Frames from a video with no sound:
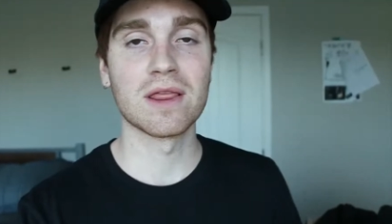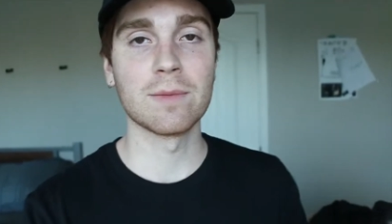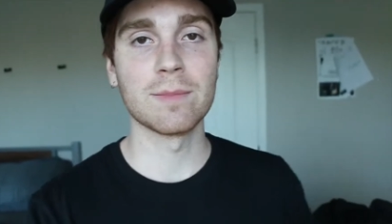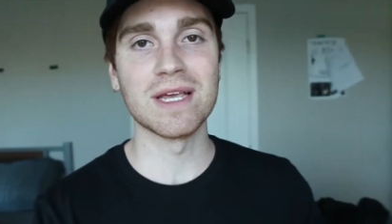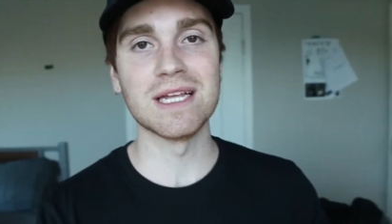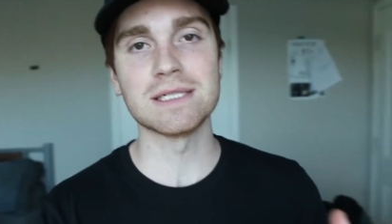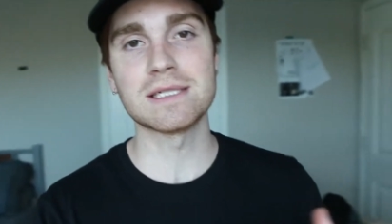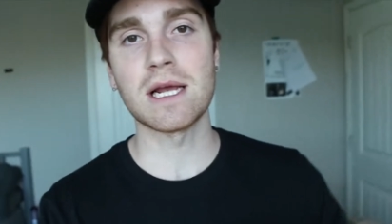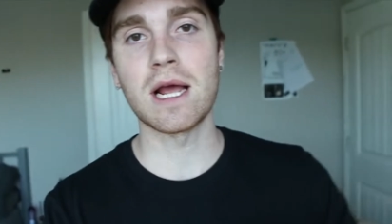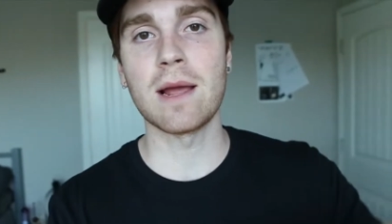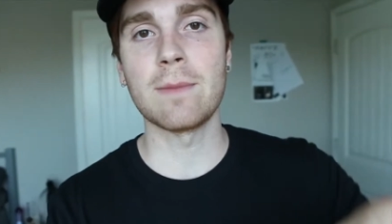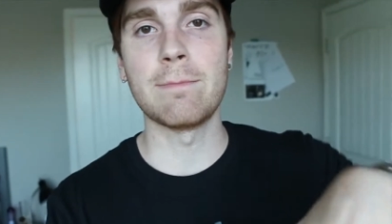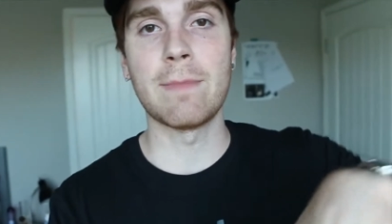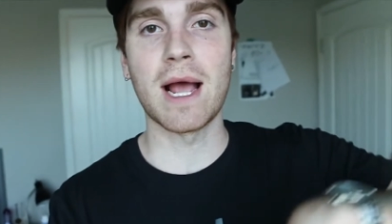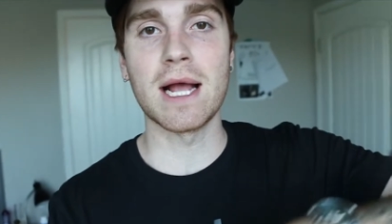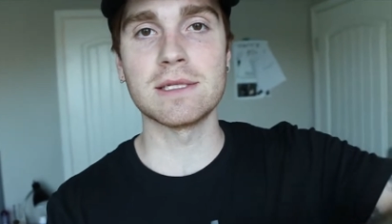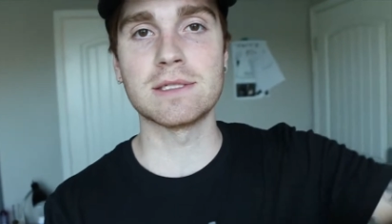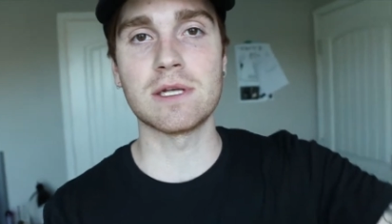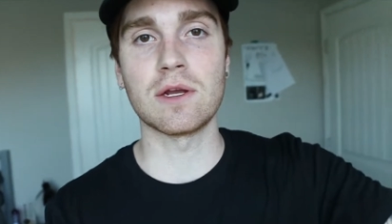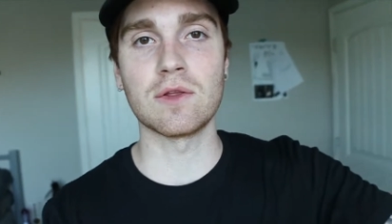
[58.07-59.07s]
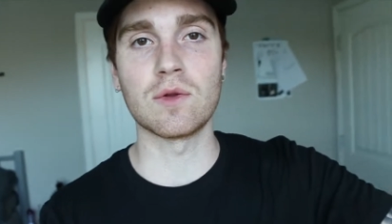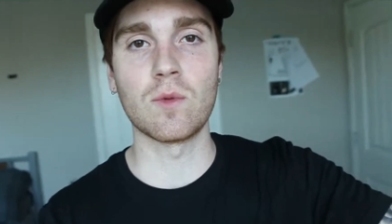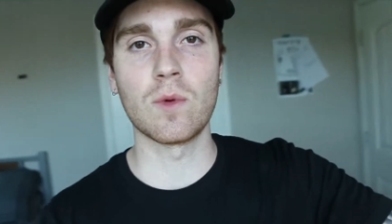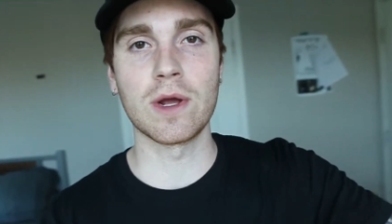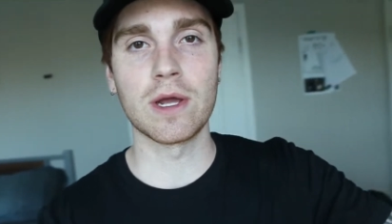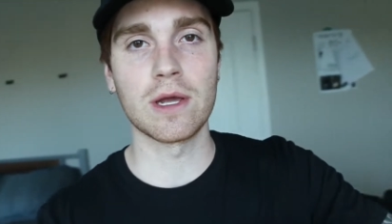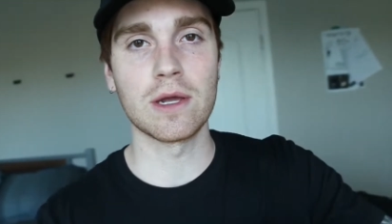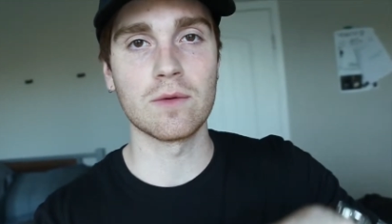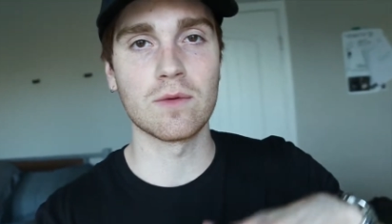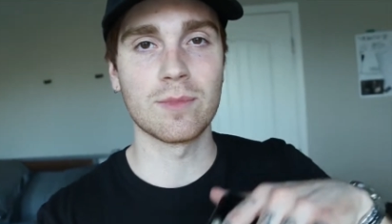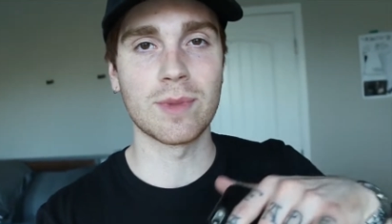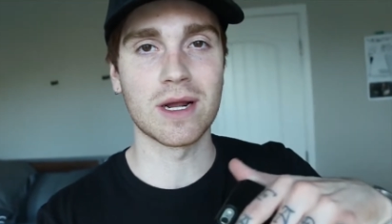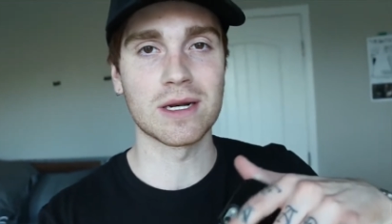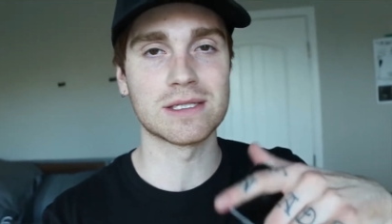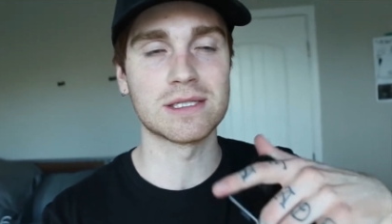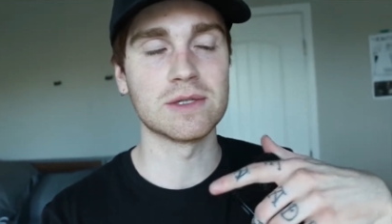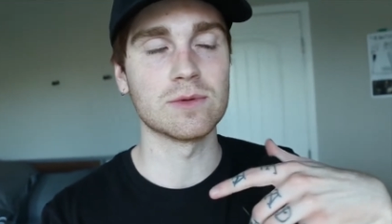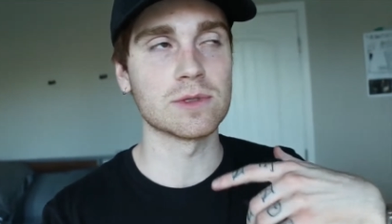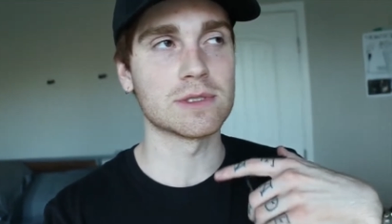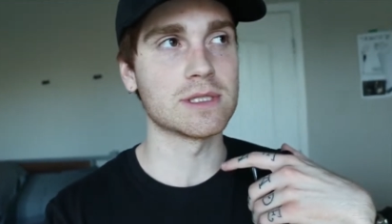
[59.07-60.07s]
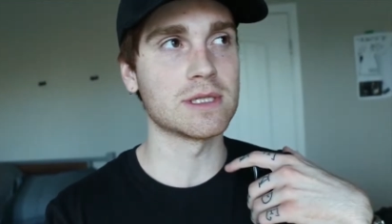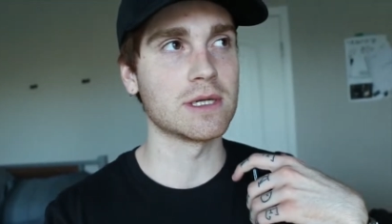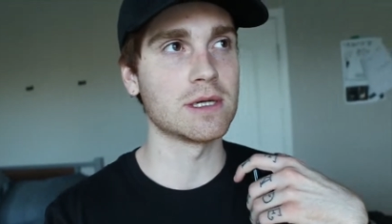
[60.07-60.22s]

the meantime, Matt's on the way. We're about to see what's